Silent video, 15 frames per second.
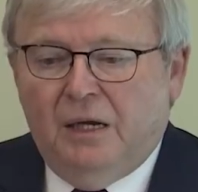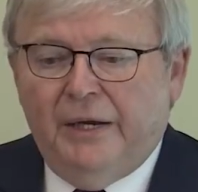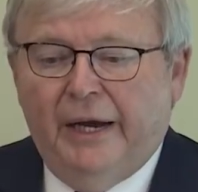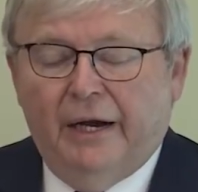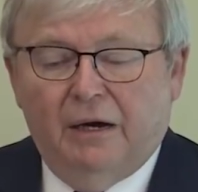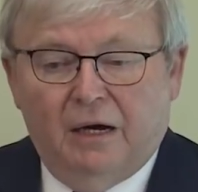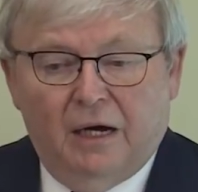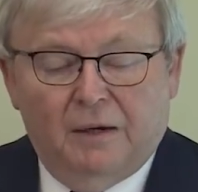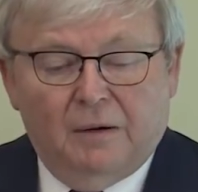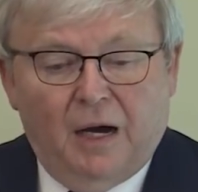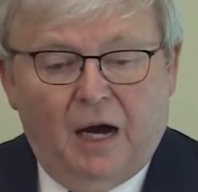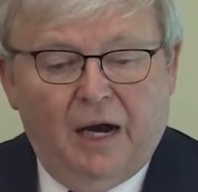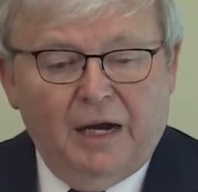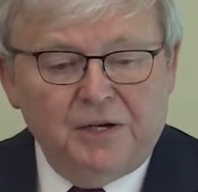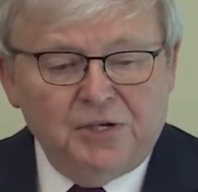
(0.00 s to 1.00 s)
Now,
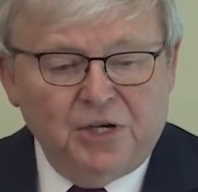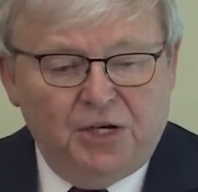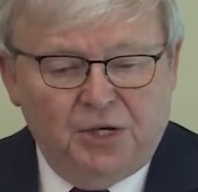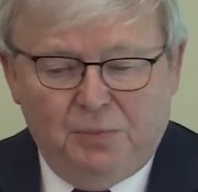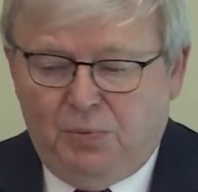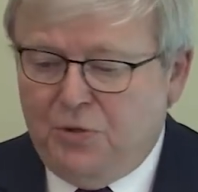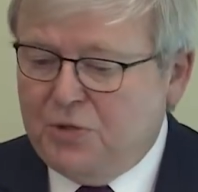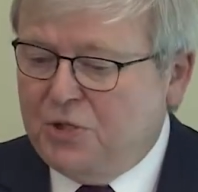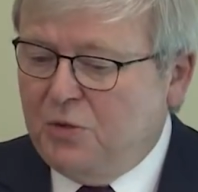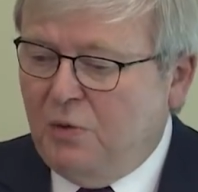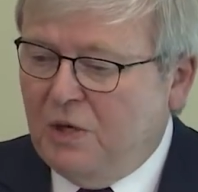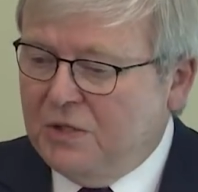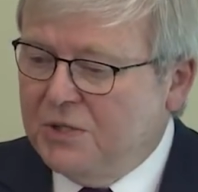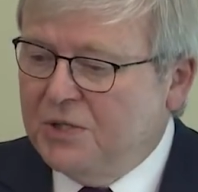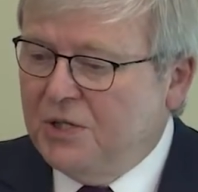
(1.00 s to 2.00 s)
I intend to push to
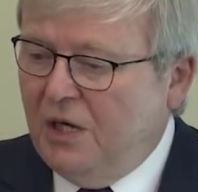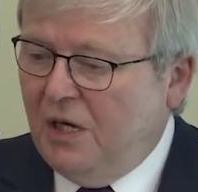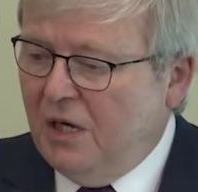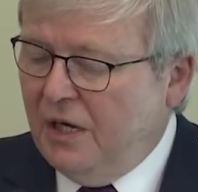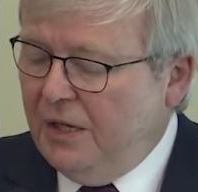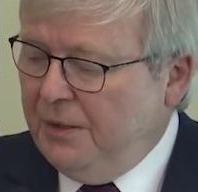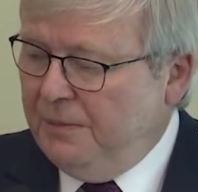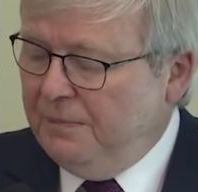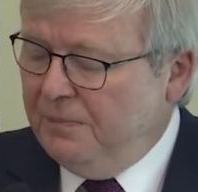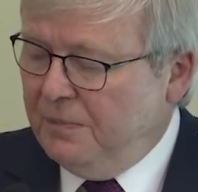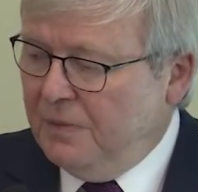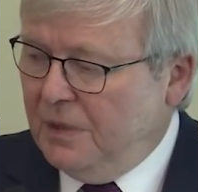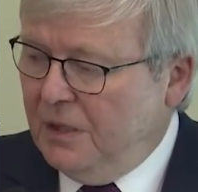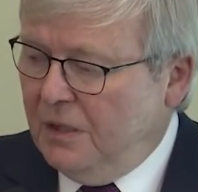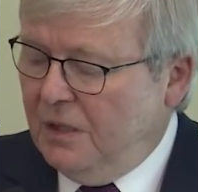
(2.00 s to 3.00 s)
one side,
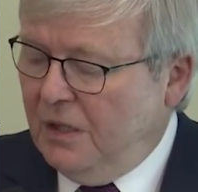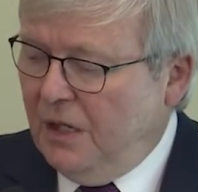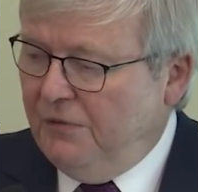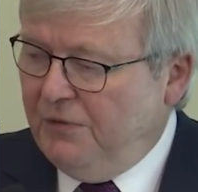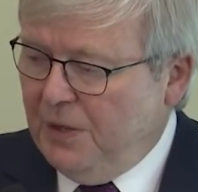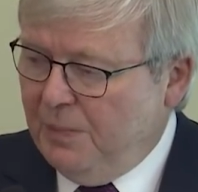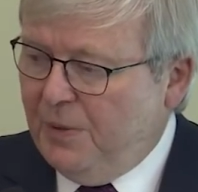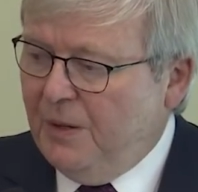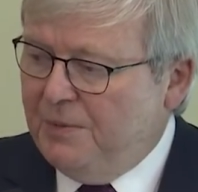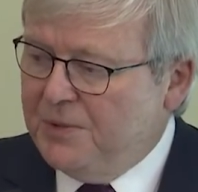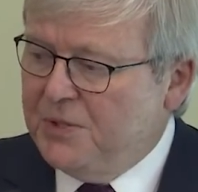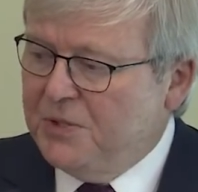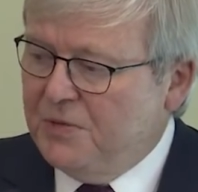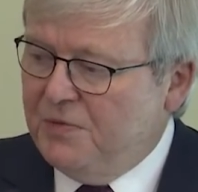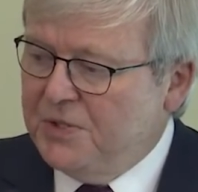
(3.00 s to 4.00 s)
for the
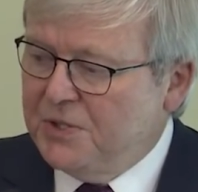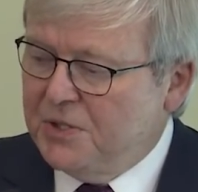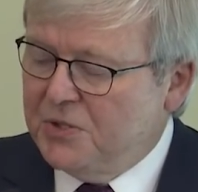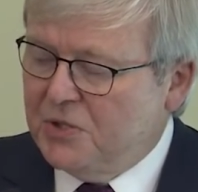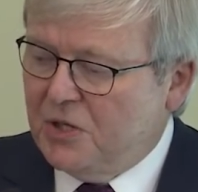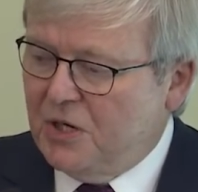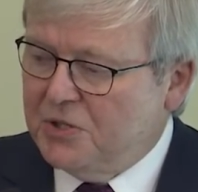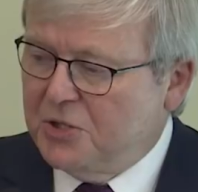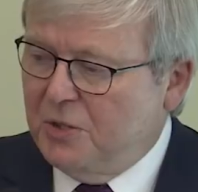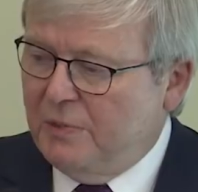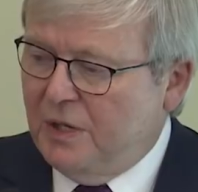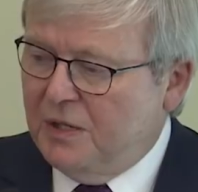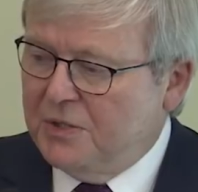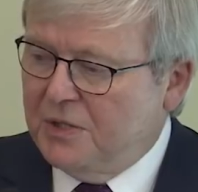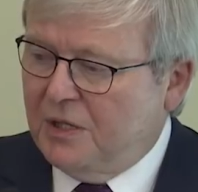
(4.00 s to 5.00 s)
purposes of this discussion
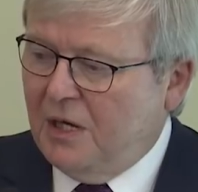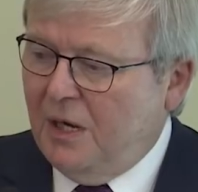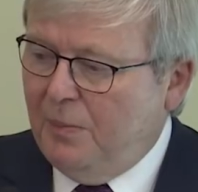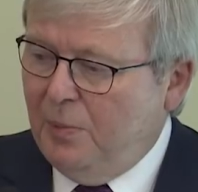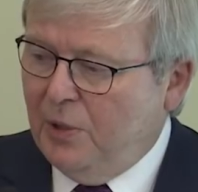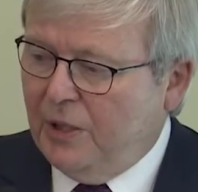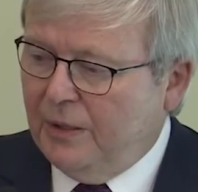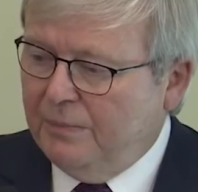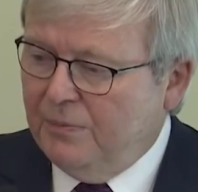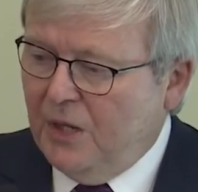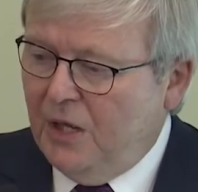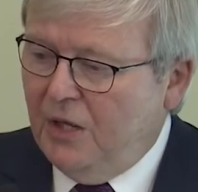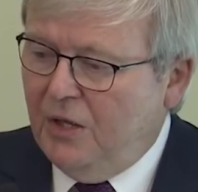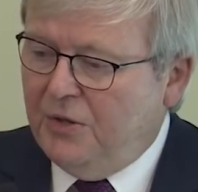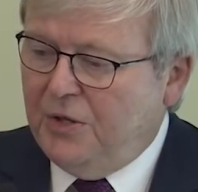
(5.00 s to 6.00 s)
about decoupling,
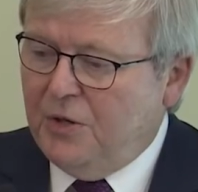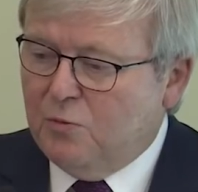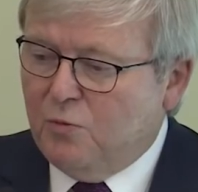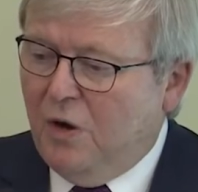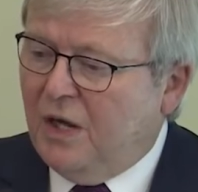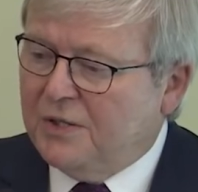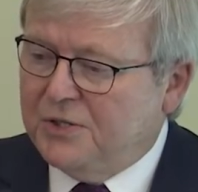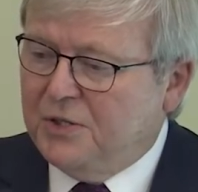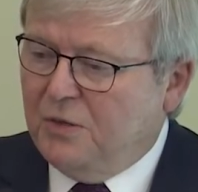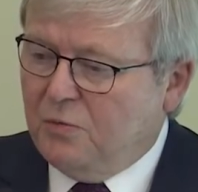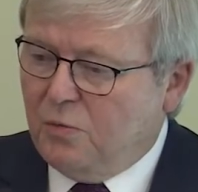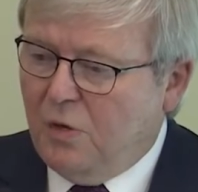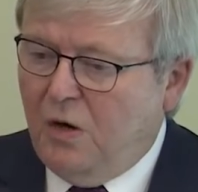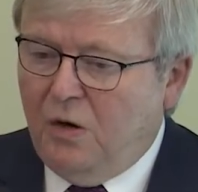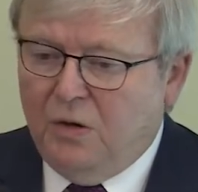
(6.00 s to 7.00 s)
the rights
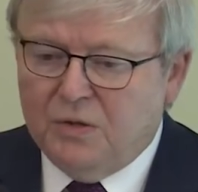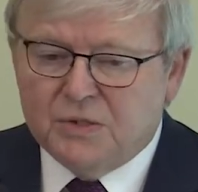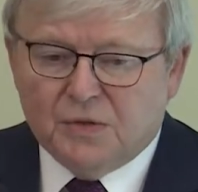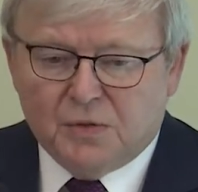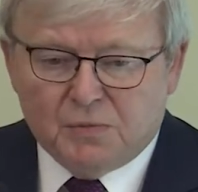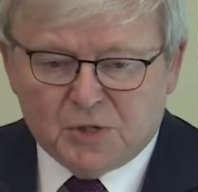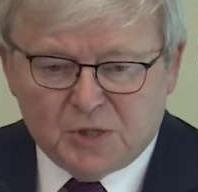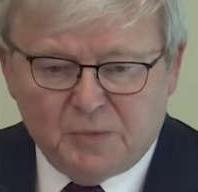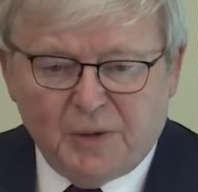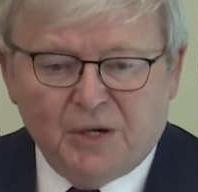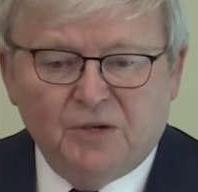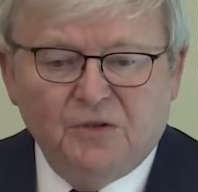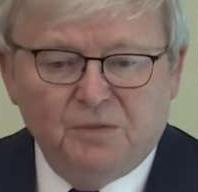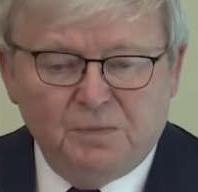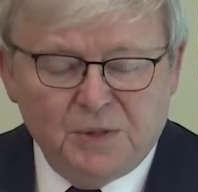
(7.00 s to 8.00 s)
and wrongs of the
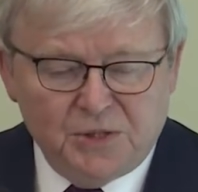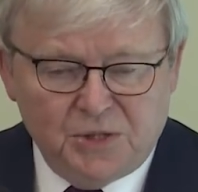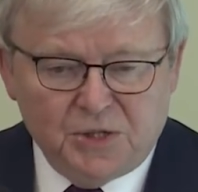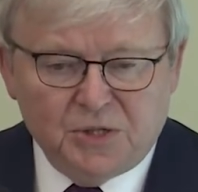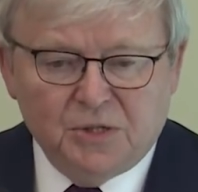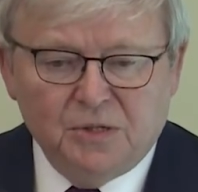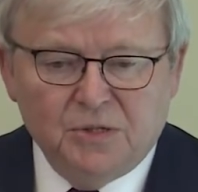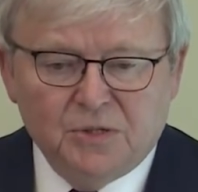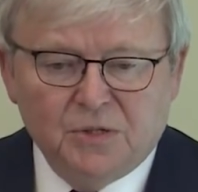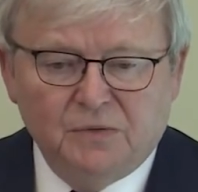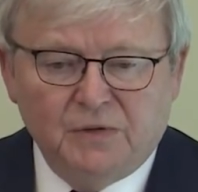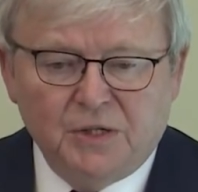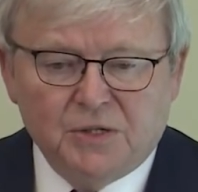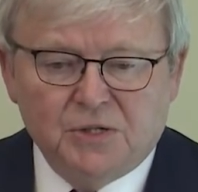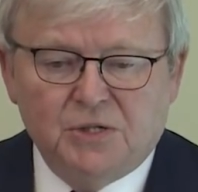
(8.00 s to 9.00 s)
respective positions
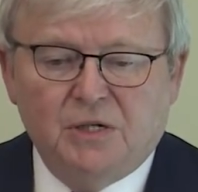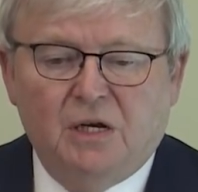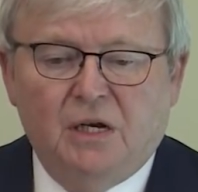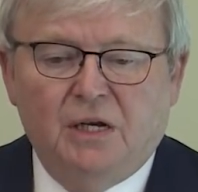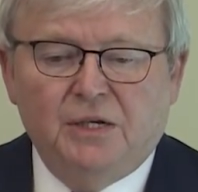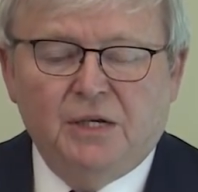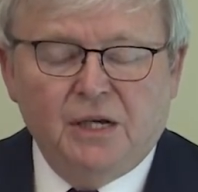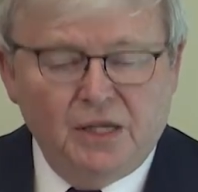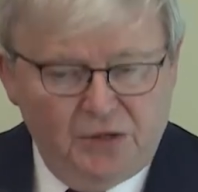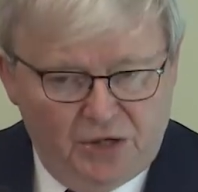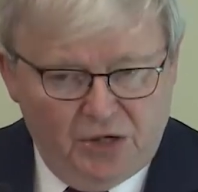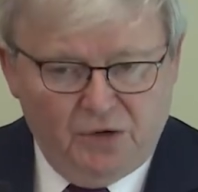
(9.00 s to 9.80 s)
of each side in the